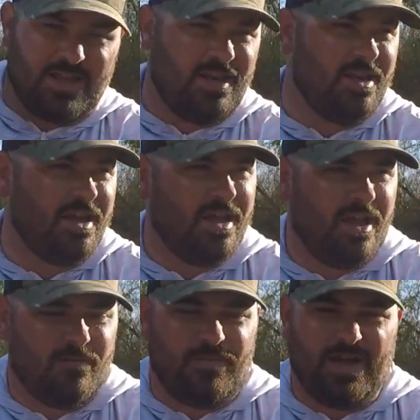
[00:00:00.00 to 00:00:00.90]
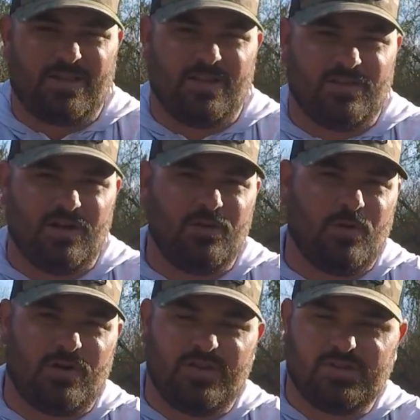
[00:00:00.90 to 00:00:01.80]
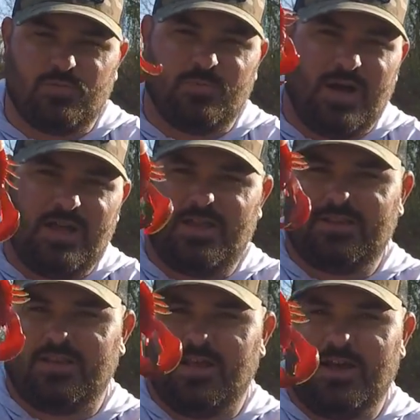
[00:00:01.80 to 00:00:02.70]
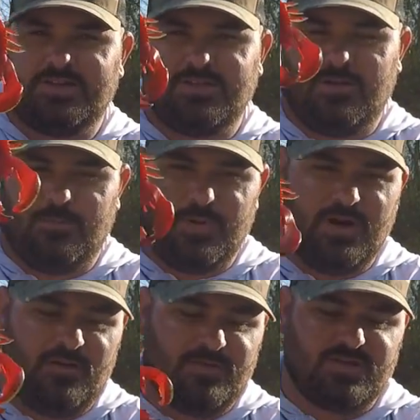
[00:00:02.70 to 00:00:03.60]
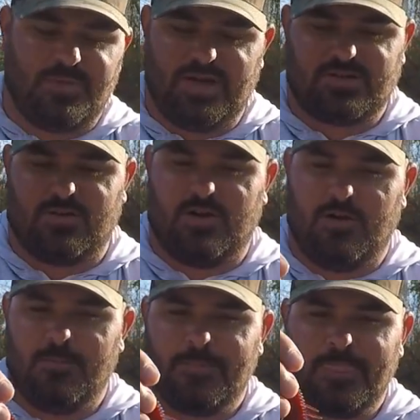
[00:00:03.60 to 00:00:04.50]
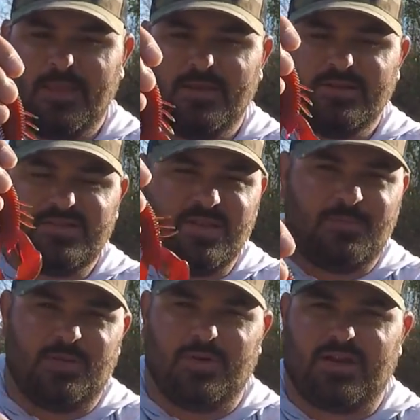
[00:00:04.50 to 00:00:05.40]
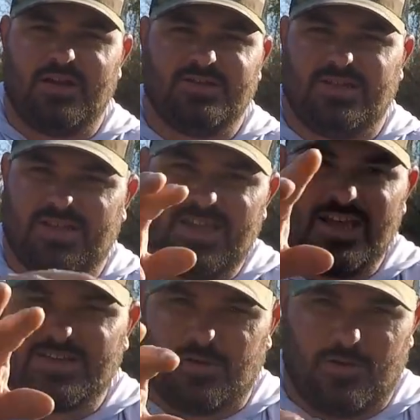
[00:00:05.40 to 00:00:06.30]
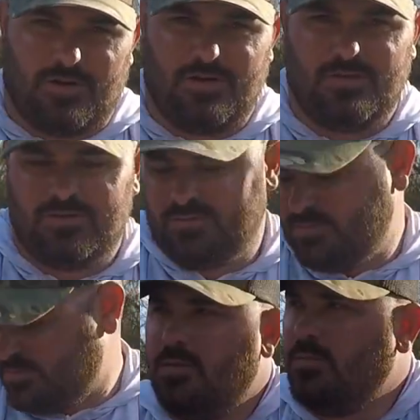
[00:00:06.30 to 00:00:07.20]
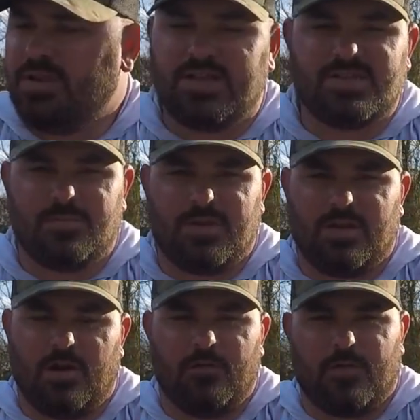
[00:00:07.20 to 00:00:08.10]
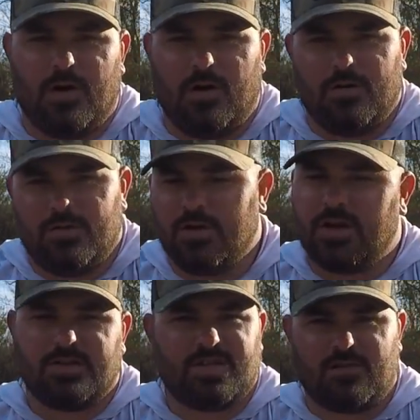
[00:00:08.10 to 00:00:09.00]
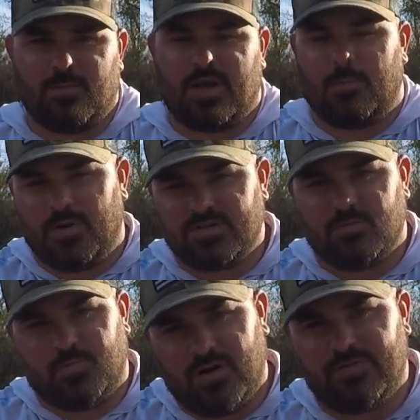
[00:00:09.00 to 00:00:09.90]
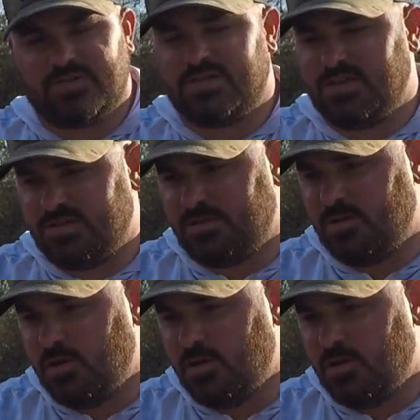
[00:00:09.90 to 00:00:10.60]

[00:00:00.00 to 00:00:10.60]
it. In fact, in the dirty water, this one might get the notch above the Smash Crawl simply because it kicks harder. But that's something that overall, you're gonna just have to make a personal preference decision